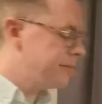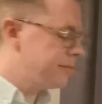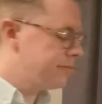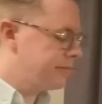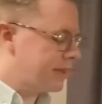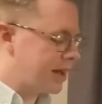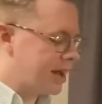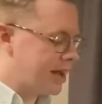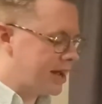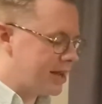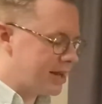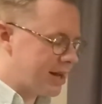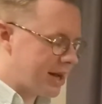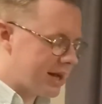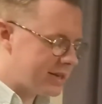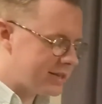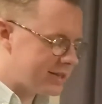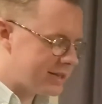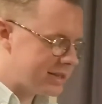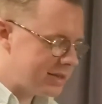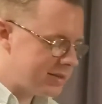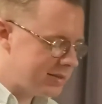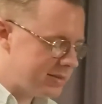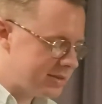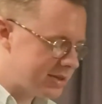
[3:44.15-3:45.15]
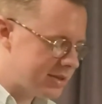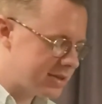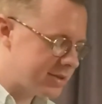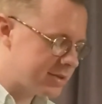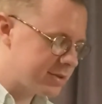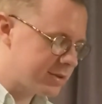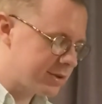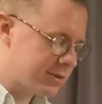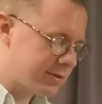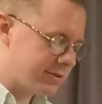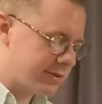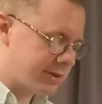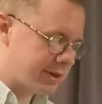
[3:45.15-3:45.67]
I seem to sort
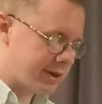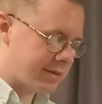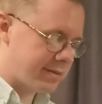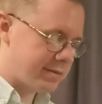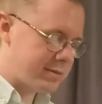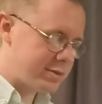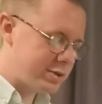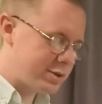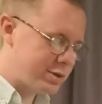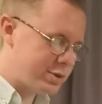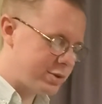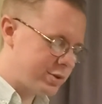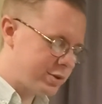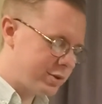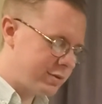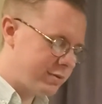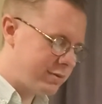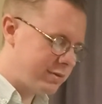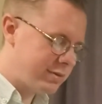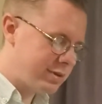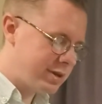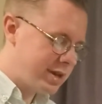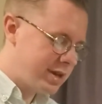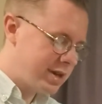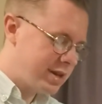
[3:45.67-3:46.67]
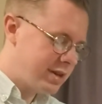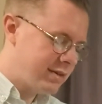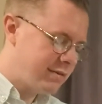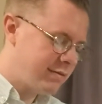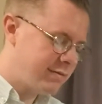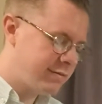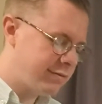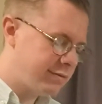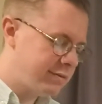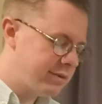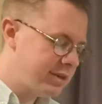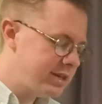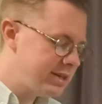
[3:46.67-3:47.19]
of
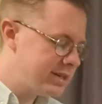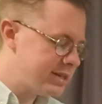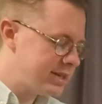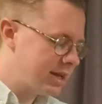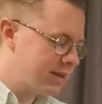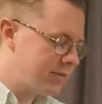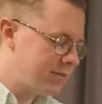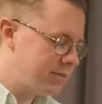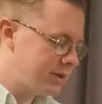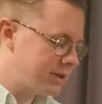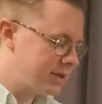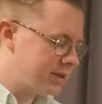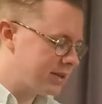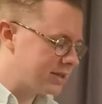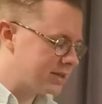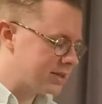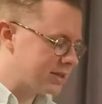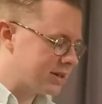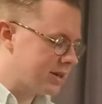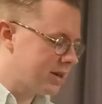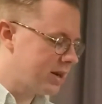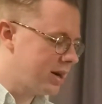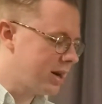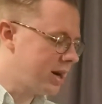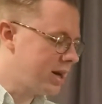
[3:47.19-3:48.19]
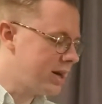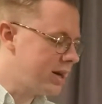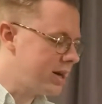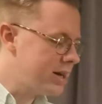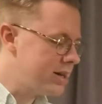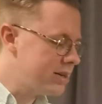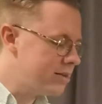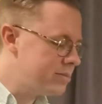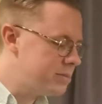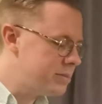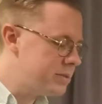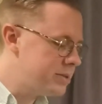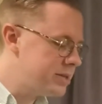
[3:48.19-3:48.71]
freeze up in this
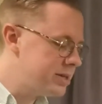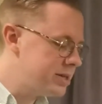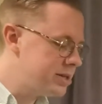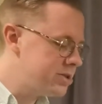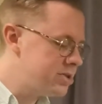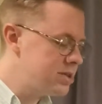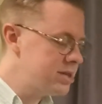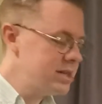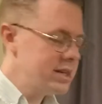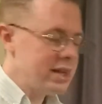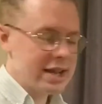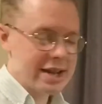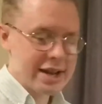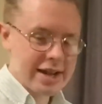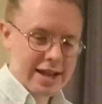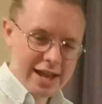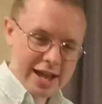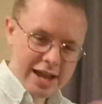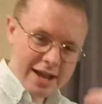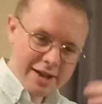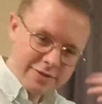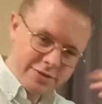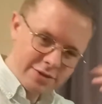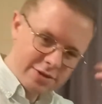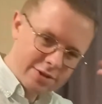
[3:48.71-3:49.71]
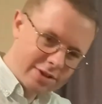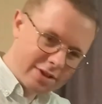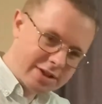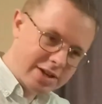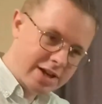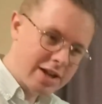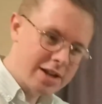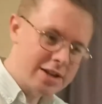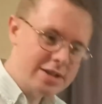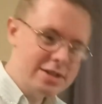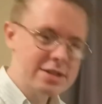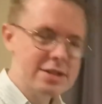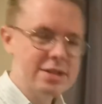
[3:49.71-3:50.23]
odd position, and I have to
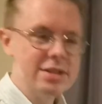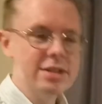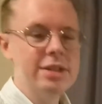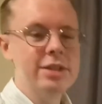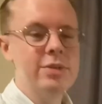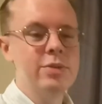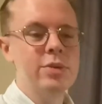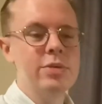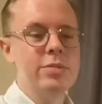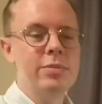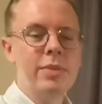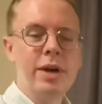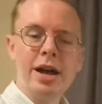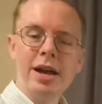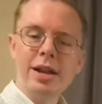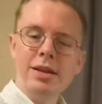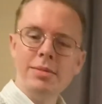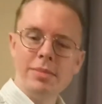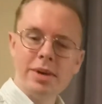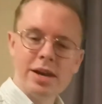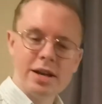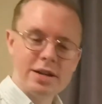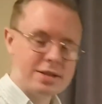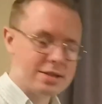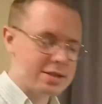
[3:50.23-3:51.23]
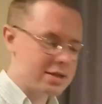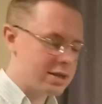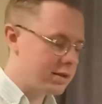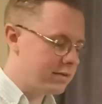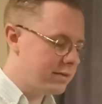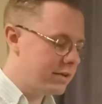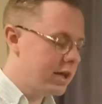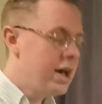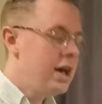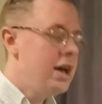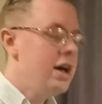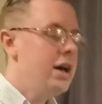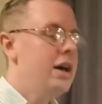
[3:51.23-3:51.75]
constantly remind myself,
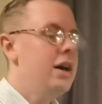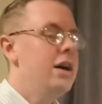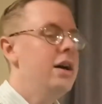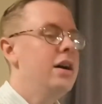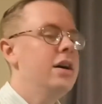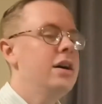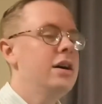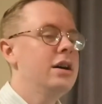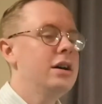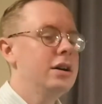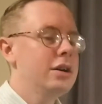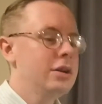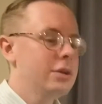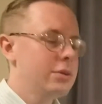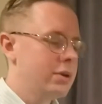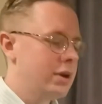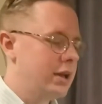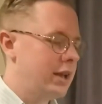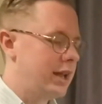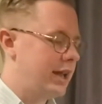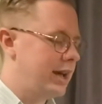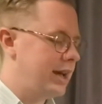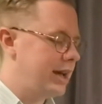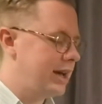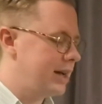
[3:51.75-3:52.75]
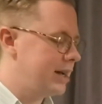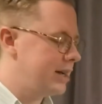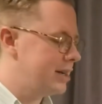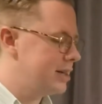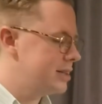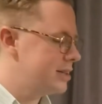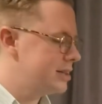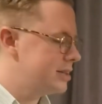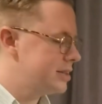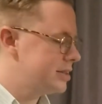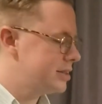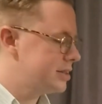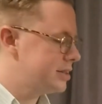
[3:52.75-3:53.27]

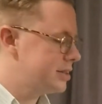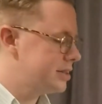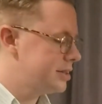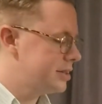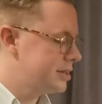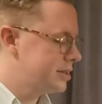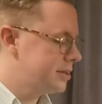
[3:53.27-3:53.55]
relax.